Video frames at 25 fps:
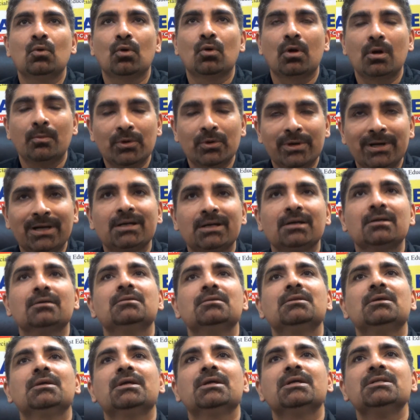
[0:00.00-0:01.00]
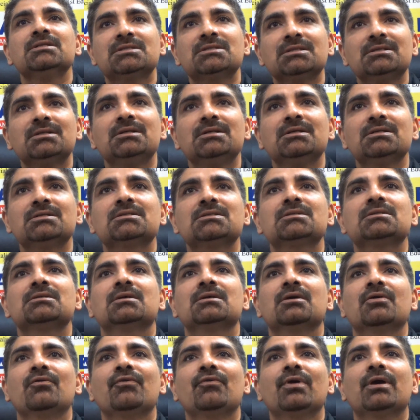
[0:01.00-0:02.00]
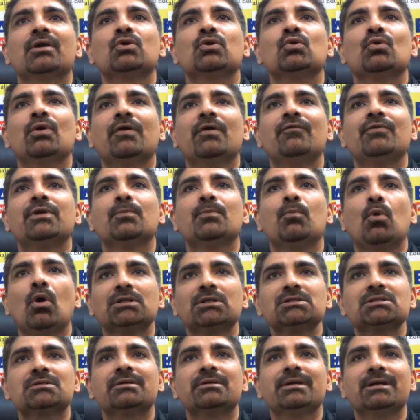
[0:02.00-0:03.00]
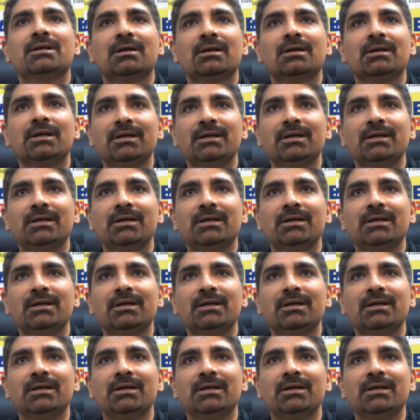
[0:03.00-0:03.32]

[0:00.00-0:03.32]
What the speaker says: Corroborate the incidents where you have demonstrated